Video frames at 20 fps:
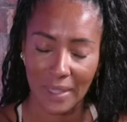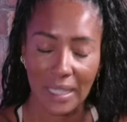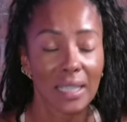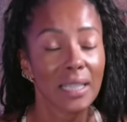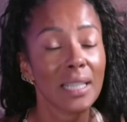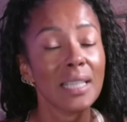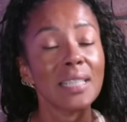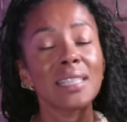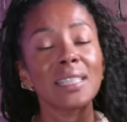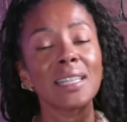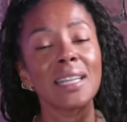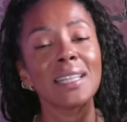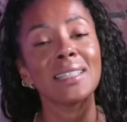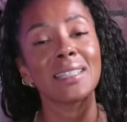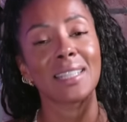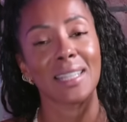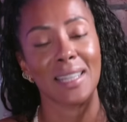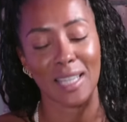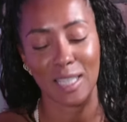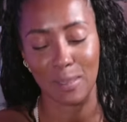listening
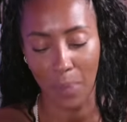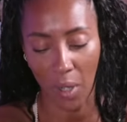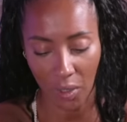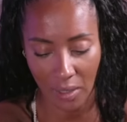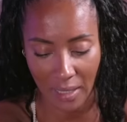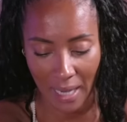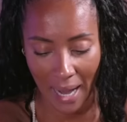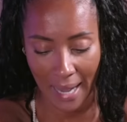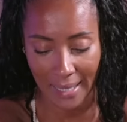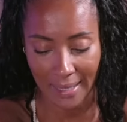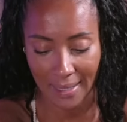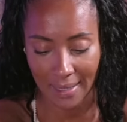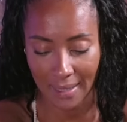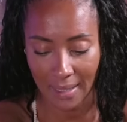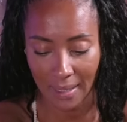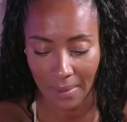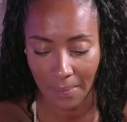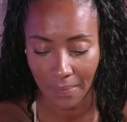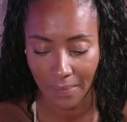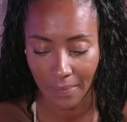to this
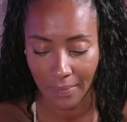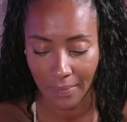podcast.